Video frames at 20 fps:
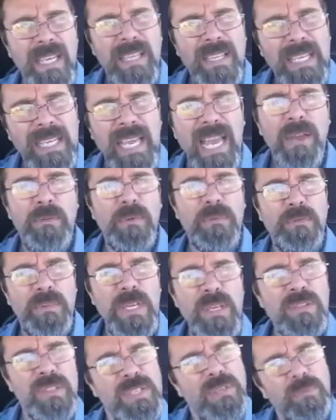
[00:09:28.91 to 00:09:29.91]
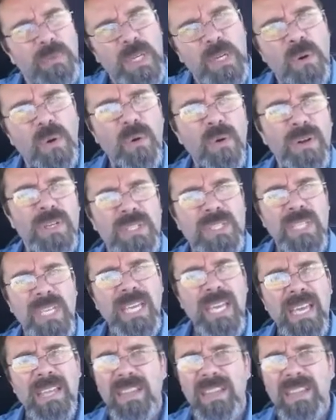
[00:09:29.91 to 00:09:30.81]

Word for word: that God reveals and records.